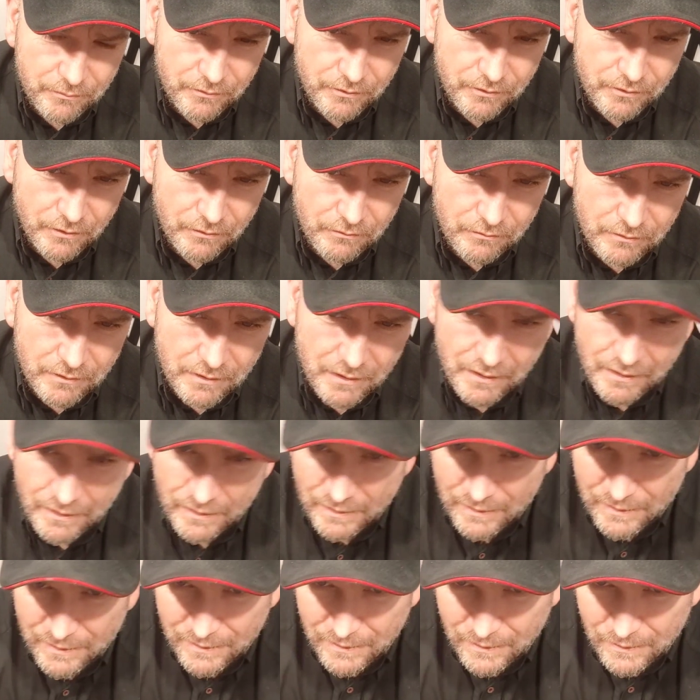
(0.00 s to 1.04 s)
don't
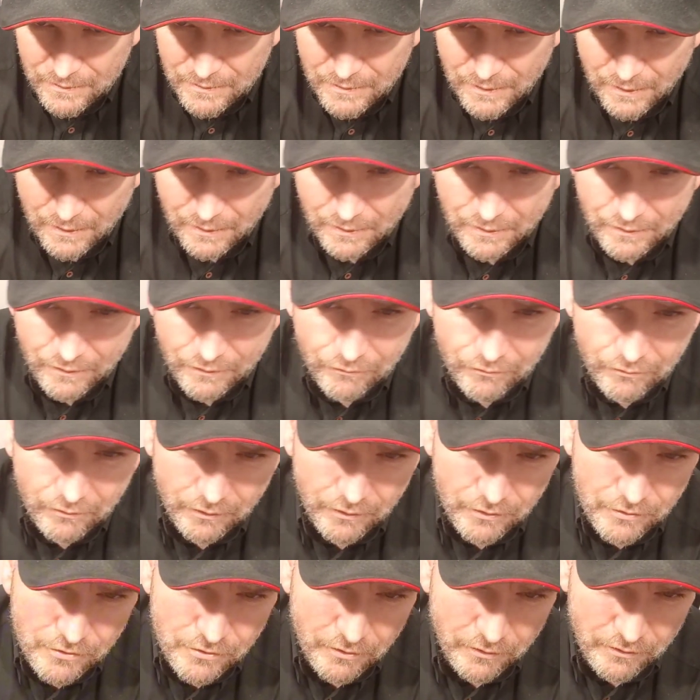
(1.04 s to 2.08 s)
get exactly the
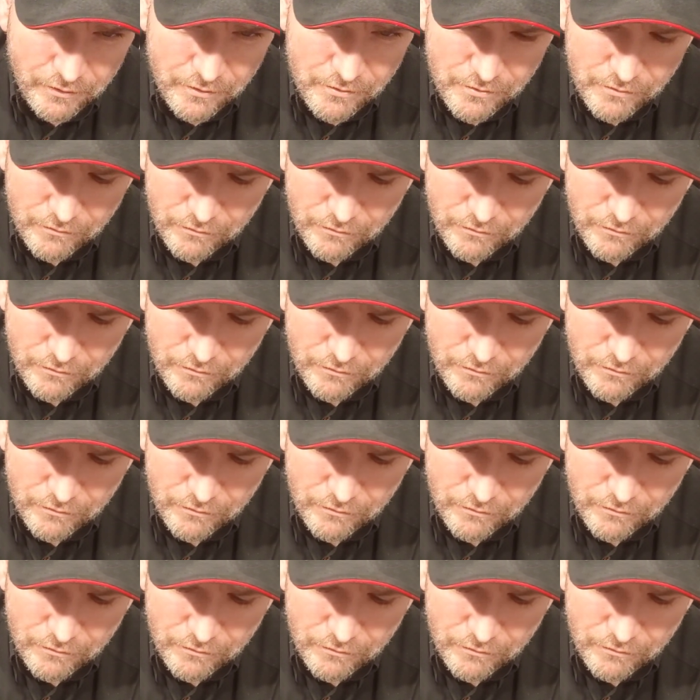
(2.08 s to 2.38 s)
right size,